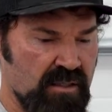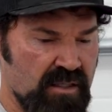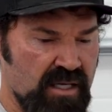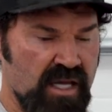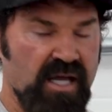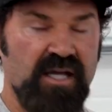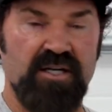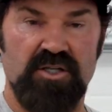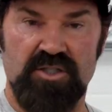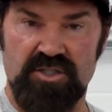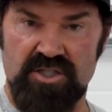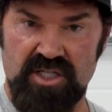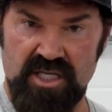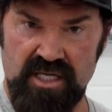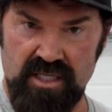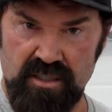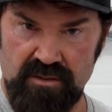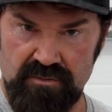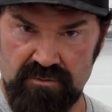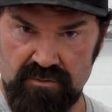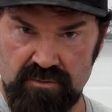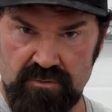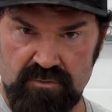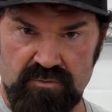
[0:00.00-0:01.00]

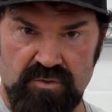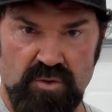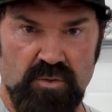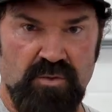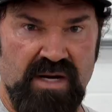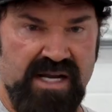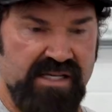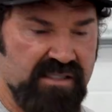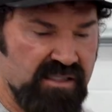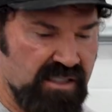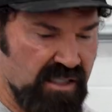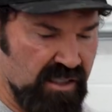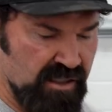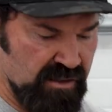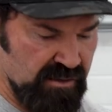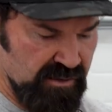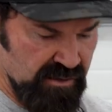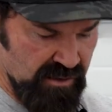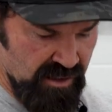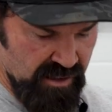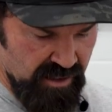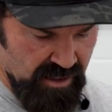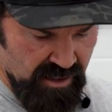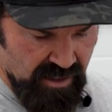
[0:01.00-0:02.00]
energy for racing.
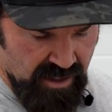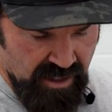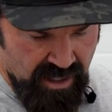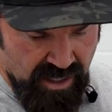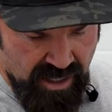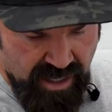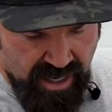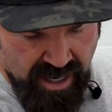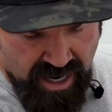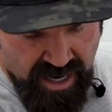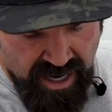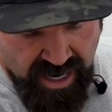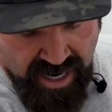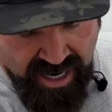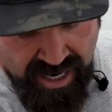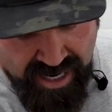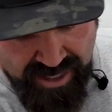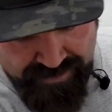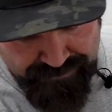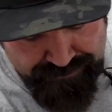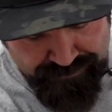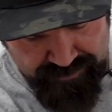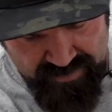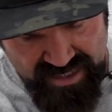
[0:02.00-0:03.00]

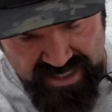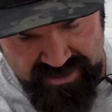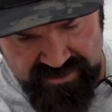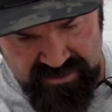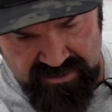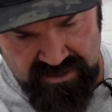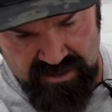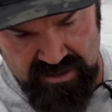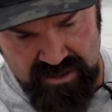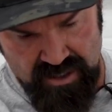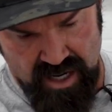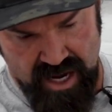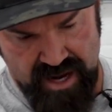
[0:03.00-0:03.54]
And